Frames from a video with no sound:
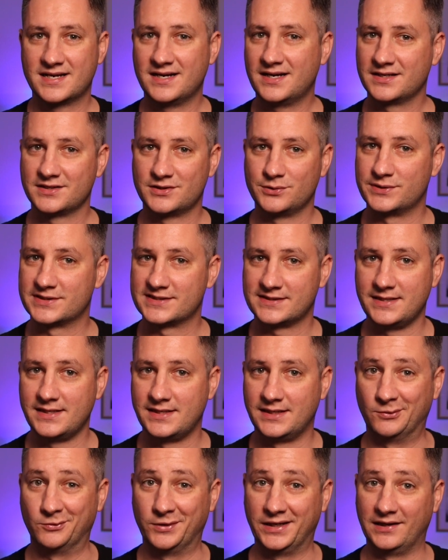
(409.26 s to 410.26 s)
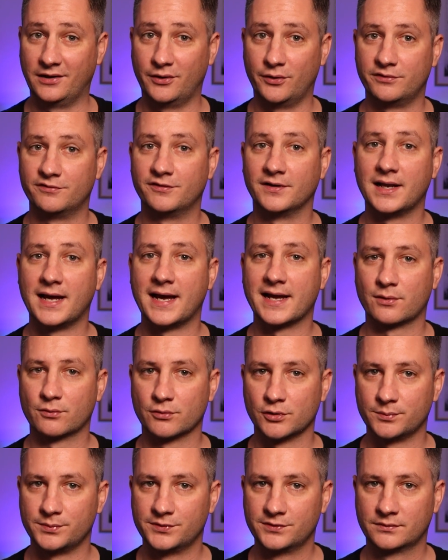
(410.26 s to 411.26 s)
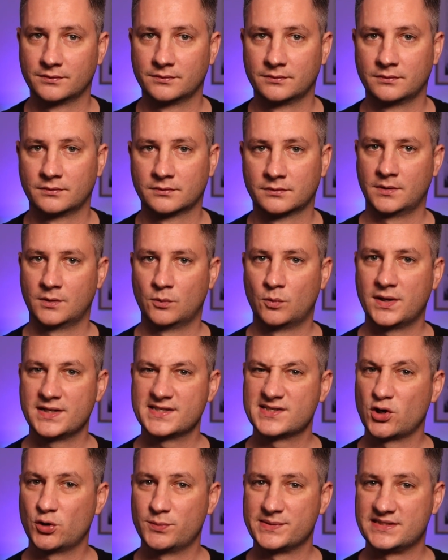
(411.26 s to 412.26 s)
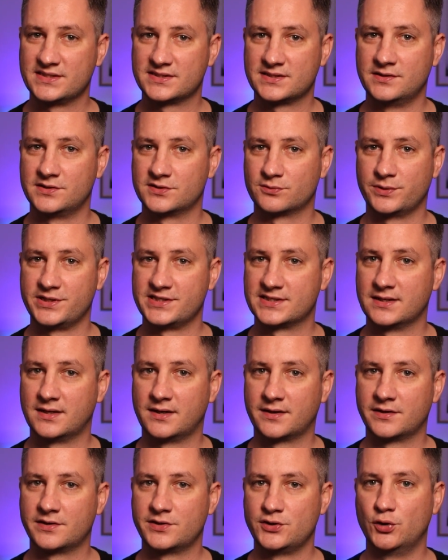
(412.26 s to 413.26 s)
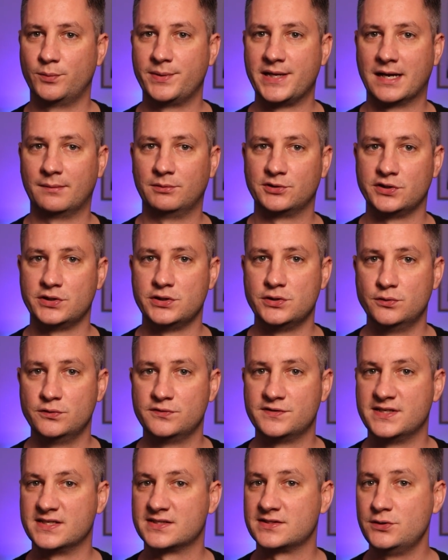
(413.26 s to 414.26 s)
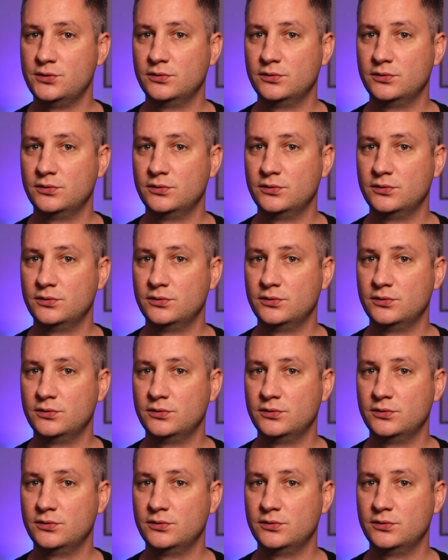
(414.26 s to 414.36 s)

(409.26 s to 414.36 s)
can't do a sneaky reload for light groups. Once Home Assistant has restarted, you'll be able to use this